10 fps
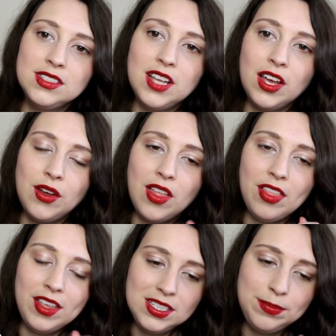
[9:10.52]
So
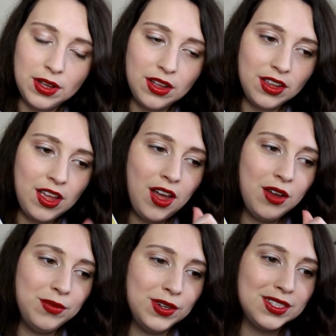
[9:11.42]
this book
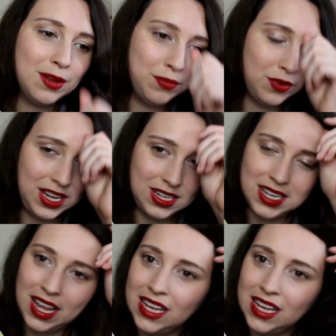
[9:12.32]
was brilliant.